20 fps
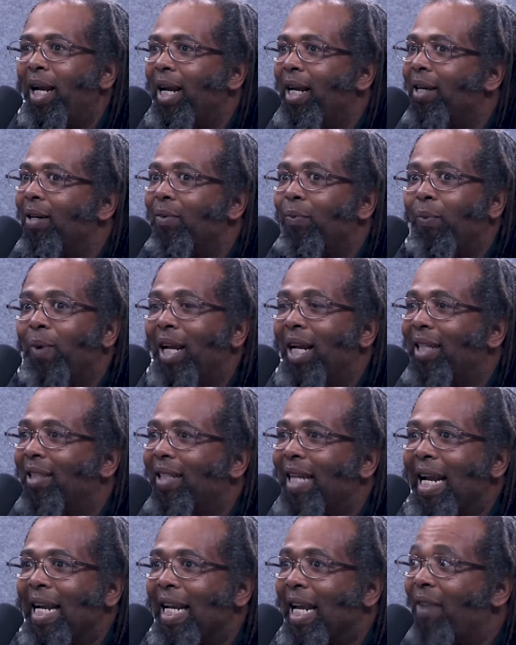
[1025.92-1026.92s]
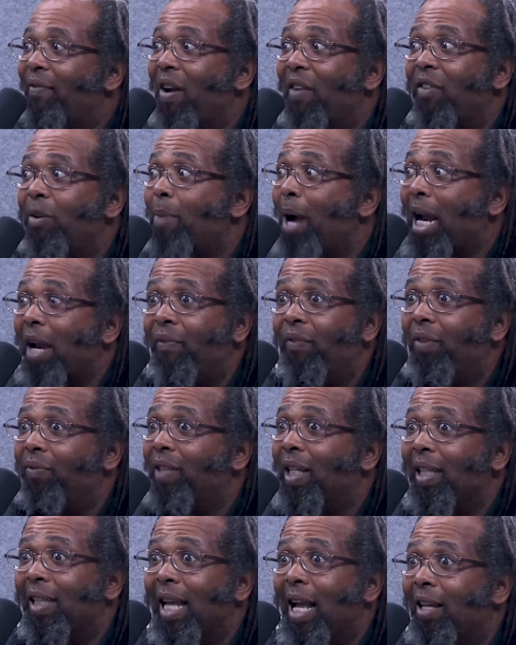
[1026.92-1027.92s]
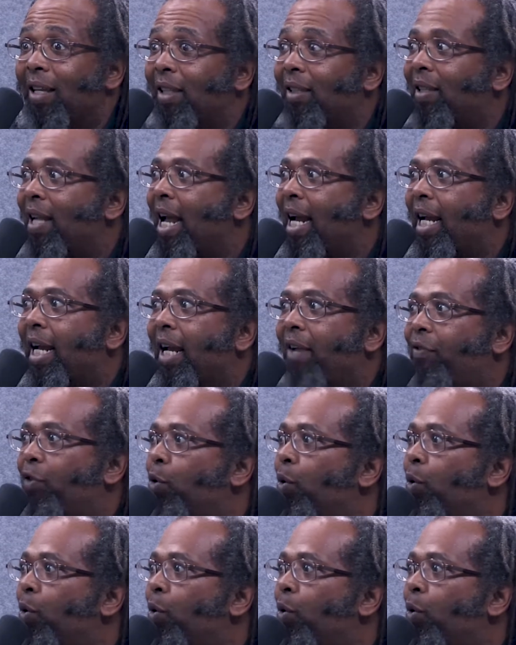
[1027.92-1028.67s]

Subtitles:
could stand to give everybody $15,000. It's like if